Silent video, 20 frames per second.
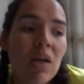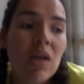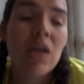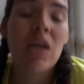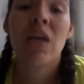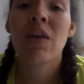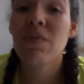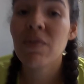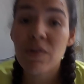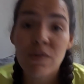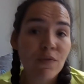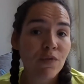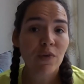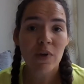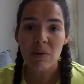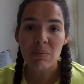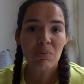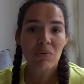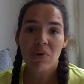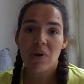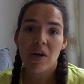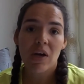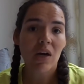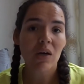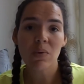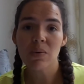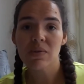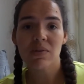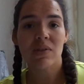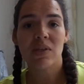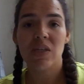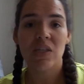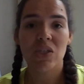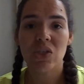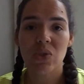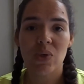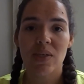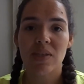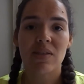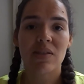Even in February, I wasn't
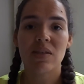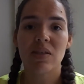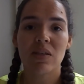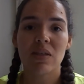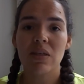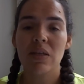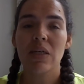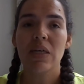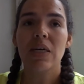interested.